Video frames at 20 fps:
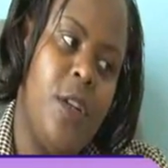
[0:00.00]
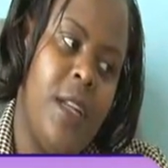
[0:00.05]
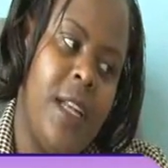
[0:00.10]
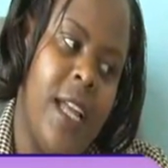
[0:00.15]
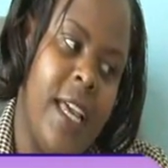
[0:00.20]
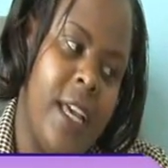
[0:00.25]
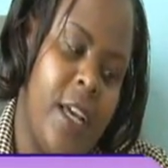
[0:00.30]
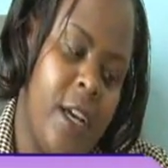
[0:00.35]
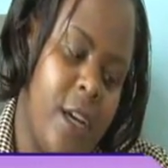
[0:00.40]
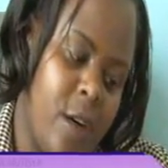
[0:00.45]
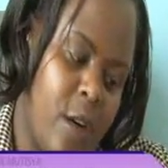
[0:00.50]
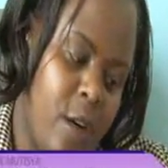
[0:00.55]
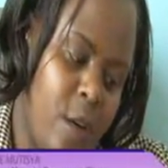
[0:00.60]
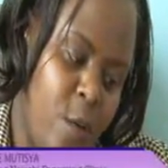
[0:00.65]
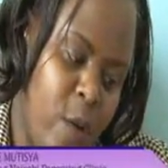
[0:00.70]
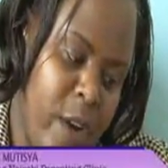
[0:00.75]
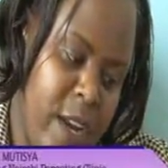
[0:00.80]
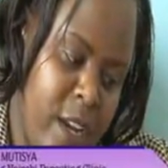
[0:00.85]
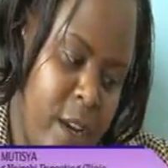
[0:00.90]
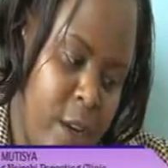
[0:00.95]
like
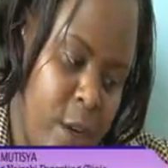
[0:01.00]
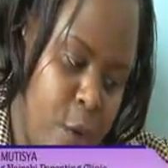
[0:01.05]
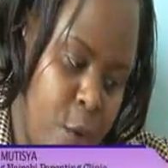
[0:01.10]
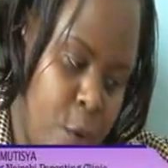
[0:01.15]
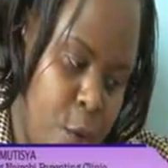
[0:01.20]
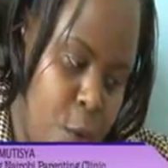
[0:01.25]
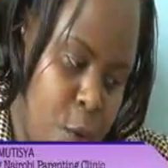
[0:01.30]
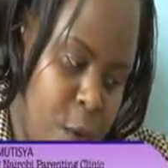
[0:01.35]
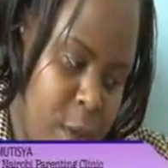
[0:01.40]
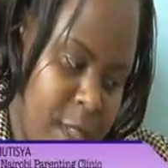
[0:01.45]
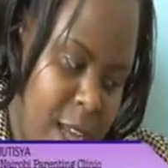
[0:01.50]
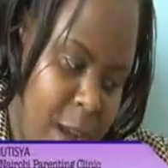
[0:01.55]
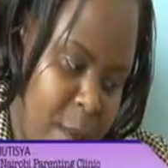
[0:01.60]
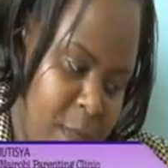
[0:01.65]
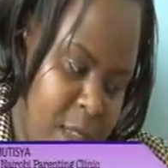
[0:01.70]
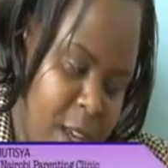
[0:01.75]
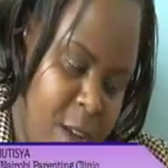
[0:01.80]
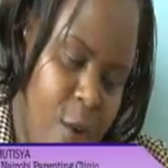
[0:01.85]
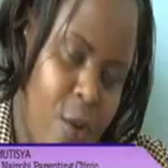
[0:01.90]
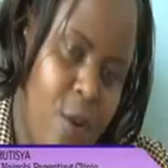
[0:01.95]
when you do
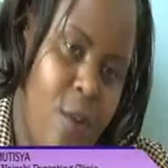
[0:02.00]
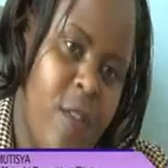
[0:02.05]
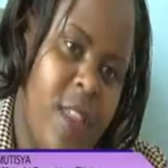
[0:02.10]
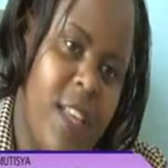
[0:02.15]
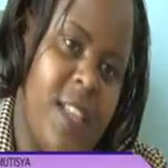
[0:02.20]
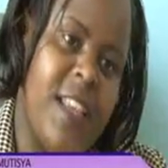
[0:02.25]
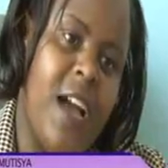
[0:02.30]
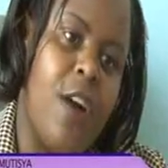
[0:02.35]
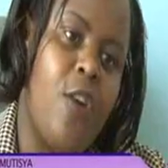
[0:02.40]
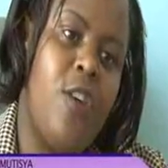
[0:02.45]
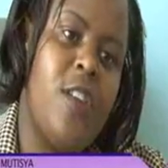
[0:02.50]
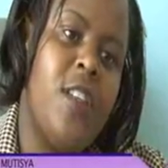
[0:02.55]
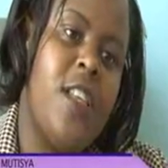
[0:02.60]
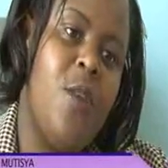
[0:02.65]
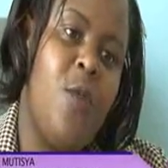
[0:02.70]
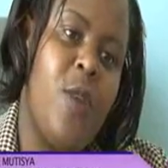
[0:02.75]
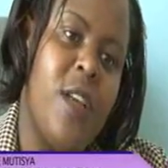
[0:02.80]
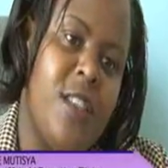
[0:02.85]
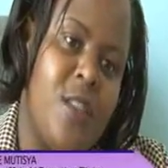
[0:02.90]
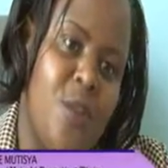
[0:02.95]
something wrong, there's a
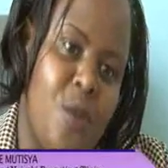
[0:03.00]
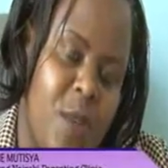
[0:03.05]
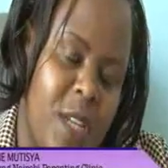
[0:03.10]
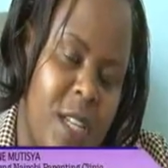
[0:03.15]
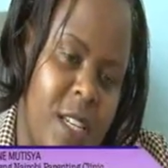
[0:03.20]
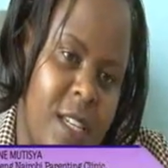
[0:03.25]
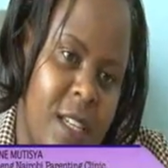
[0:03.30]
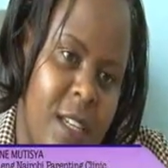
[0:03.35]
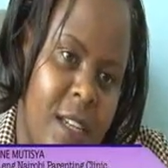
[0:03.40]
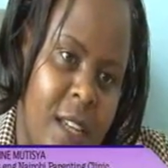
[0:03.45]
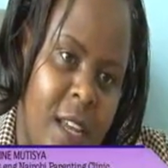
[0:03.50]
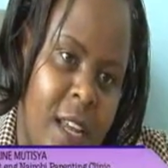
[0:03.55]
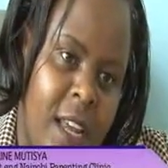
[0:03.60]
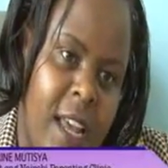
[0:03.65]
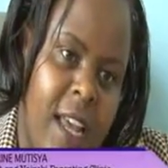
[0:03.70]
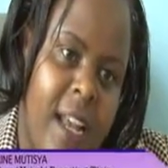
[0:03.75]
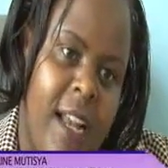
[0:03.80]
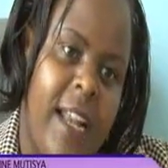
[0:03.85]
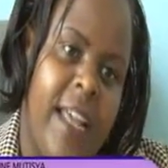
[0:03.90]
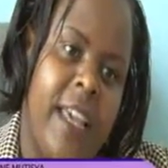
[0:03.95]
consequence to it.
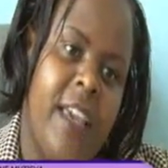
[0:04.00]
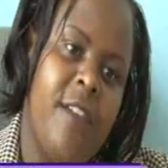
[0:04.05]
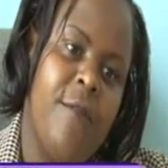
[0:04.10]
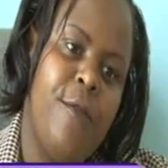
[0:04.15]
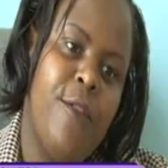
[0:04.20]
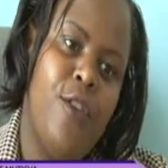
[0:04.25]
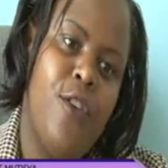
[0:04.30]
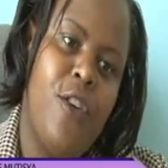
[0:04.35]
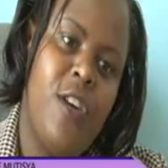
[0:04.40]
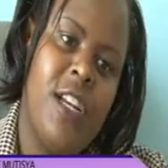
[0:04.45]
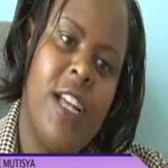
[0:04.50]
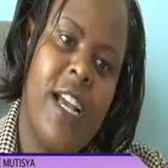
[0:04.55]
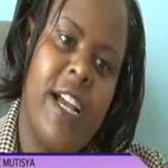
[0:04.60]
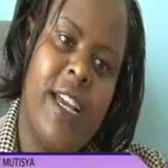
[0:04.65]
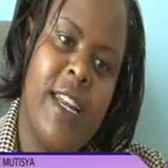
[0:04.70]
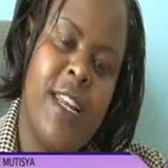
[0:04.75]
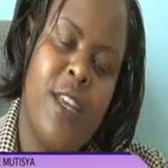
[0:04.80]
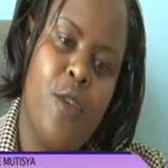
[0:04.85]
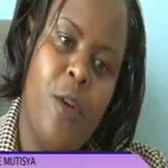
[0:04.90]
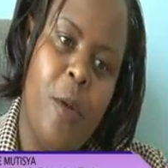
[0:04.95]
Mm. Like if you don't
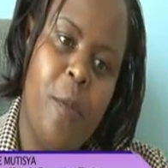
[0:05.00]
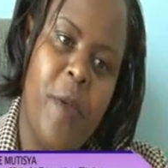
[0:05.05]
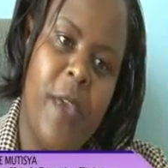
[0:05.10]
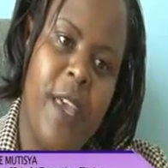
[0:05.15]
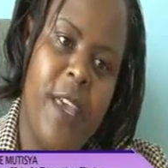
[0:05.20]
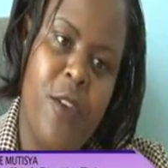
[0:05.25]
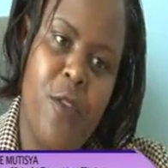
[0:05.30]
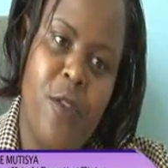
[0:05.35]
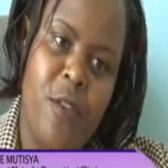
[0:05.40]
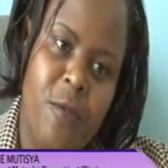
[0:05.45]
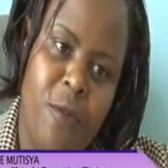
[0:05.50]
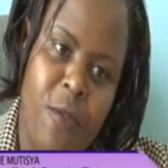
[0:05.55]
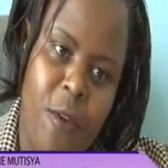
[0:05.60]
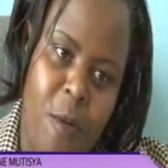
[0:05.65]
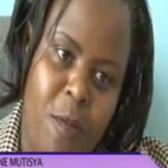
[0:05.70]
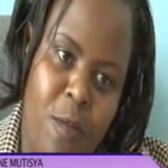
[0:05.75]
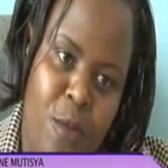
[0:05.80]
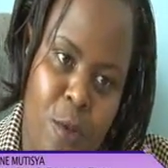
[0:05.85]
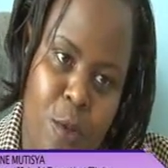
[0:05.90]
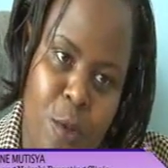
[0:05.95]
carry your P E
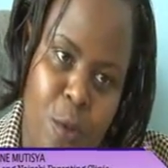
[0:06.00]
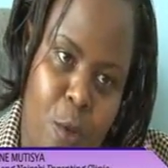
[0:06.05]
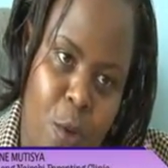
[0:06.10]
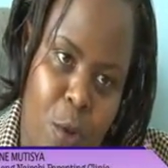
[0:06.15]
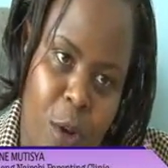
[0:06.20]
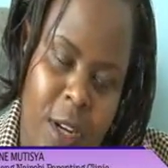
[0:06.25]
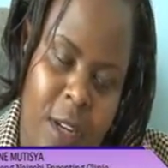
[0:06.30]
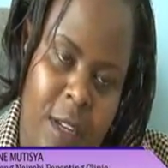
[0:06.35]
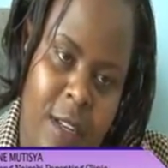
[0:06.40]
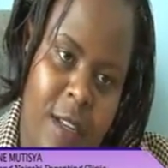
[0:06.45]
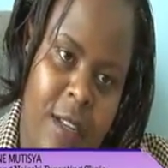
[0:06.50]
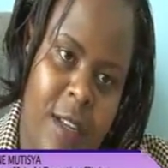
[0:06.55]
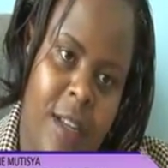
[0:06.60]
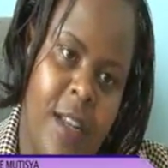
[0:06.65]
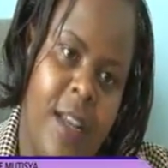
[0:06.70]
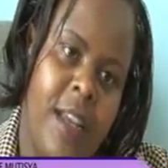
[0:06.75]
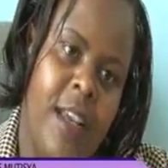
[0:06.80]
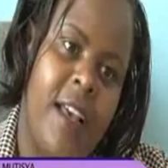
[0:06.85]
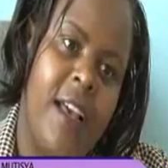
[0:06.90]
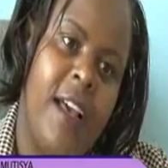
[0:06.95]
uniform to school,
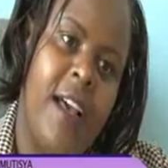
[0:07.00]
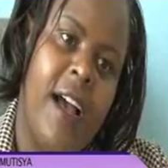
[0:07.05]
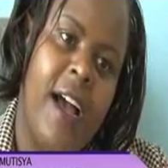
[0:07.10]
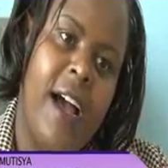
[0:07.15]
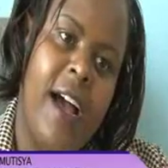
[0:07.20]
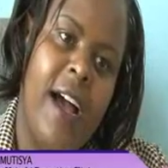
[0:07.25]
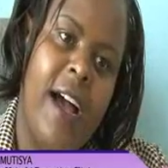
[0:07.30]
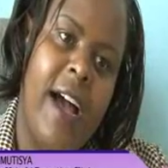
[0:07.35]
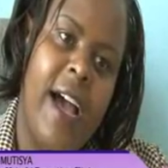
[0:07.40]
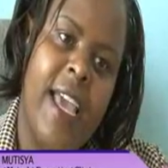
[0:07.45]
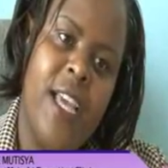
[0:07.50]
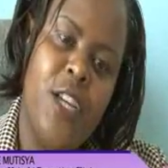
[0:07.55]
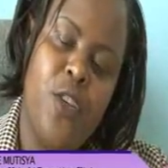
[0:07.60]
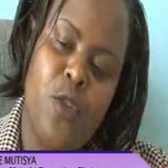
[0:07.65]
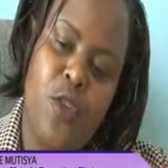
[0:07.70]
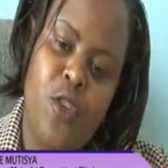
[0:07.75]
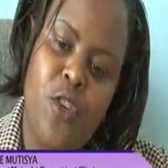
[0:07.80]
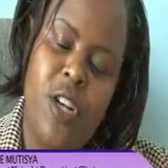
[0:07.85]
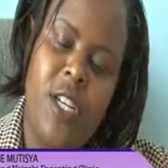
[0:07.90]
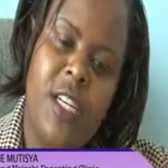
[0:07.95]
yeah. I
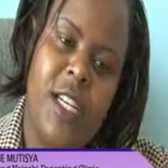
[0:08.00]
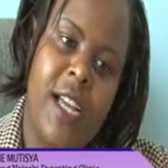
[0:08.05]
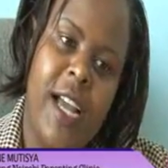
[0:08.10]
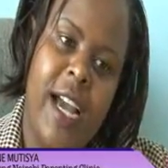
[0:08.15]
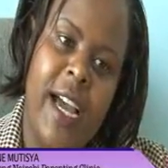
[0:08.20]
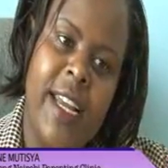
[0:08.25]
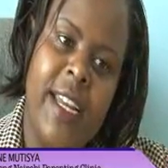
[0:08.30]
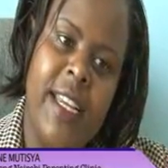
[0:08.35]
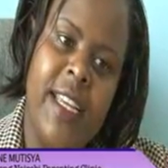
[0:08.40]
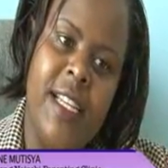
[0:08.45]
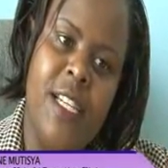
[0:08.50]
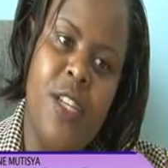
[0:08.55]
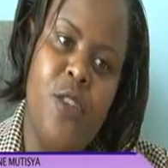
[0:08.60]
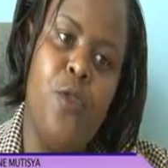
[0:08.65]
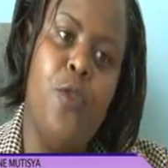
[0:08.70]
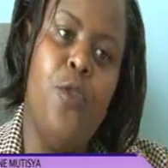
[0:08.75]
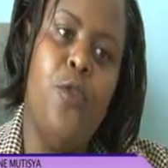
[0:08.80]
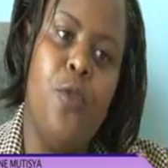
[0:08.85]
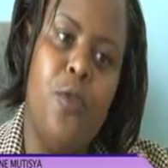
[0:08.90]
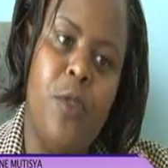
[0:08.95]
should not carry it
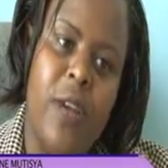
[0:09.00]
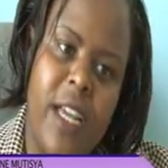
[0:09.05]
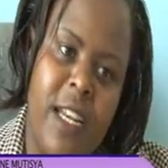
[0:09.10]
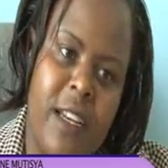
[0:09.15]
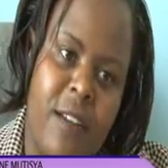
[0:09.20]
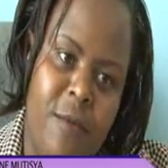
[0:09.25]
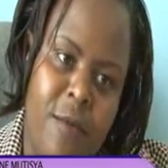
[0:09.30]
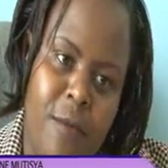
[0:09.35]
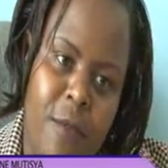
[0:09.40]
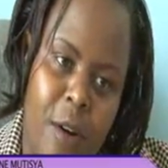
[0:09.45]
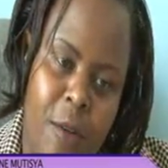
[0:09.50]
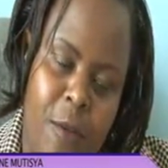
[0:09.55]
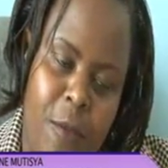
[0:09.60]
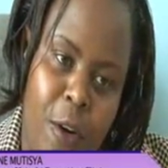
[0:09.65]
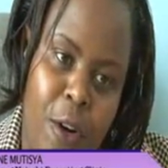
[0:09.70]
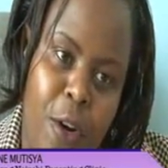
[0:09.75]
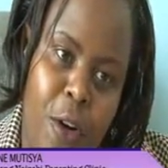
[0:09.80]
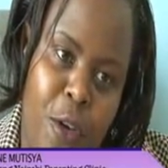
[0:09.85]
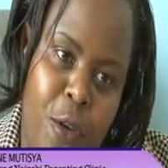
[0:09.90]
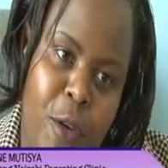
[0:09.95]
to you and f
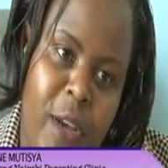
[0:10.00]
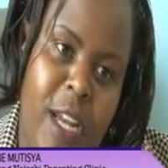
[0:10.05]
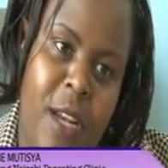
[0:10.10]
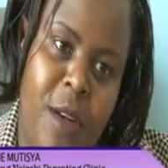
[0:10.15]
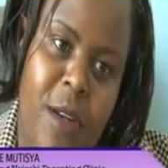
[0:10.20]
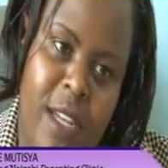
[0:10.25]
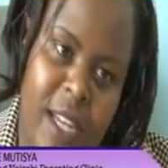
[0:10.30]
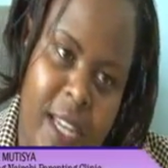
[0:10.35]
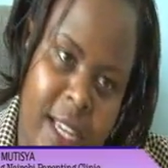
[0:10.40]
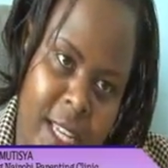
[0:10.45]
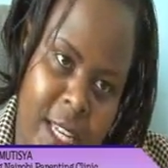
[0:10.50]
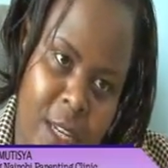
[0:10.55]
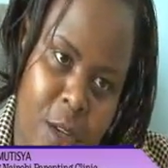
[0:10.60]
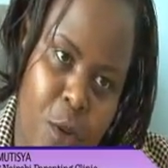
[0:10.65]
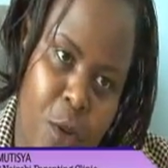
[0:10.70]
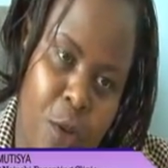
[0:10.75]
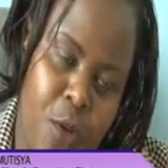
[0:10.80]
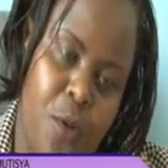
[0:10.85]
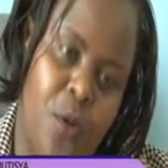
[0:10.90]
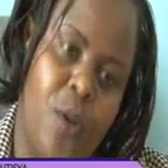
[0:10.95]
follow you and take
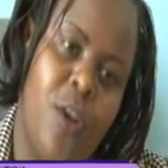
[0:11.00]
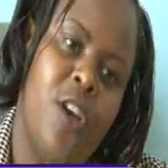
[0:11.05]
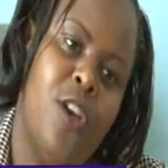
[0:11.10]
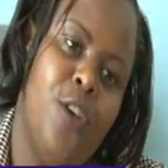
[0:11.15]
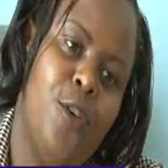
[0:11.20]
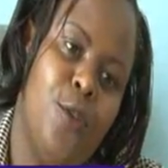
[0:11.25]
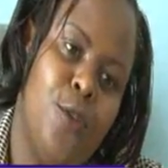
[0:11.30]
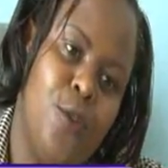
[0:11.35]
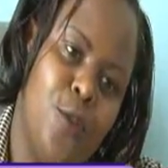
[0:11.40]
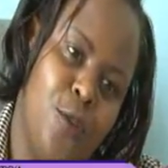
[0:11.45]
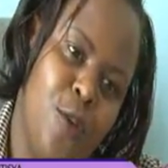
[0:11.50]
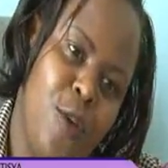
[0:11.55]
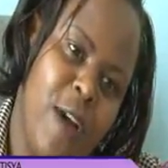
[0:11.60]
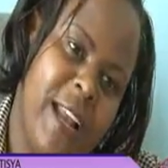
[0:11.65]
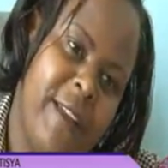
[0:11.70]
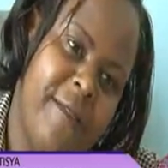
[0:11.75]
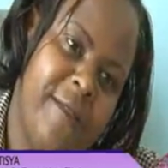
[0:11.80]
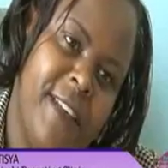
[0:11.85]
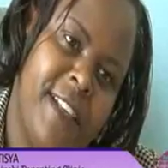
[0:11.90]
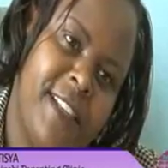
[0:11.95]
it to you. You should go
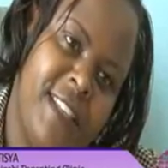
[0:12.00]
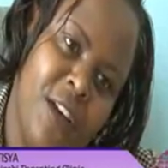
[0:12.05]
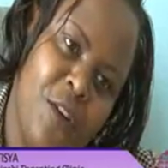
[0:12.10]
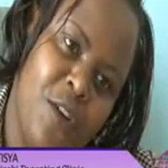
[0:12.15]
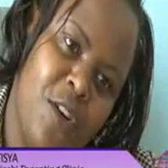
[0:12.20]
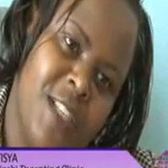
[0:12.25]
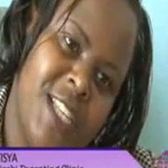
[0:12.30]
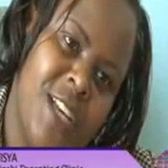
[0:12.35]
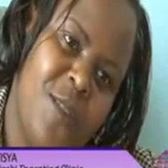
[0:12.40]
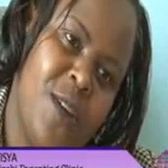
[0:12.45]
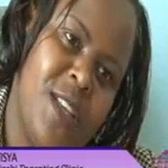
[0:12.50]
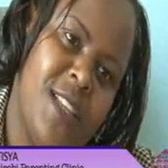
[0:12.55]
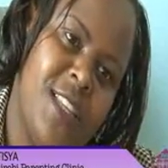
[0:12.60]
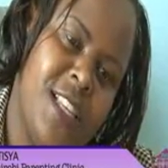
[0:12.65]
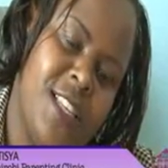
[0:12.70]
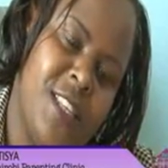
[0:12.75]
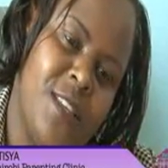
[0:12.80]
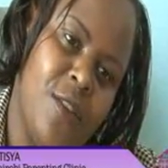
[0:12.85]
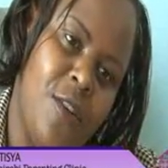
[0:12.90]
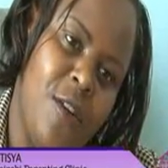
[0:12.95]
and face the
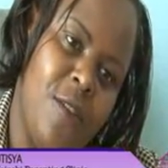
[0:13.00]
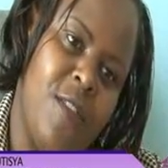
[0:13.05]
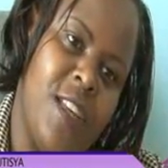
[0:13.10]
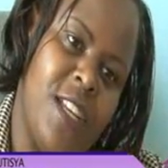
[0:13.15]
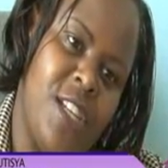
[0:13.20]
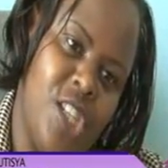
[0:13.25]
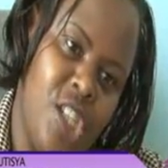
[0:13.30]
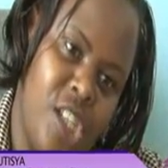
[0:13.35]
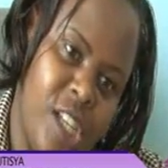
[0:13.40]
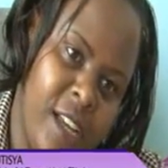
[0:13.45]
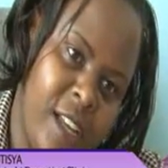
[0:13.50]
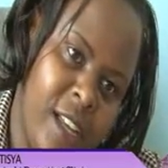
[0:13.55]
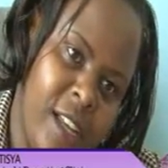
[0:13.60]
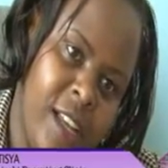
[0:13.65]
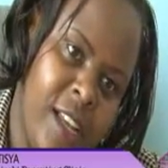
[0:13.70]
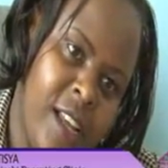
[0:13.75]
consequences of the teacher.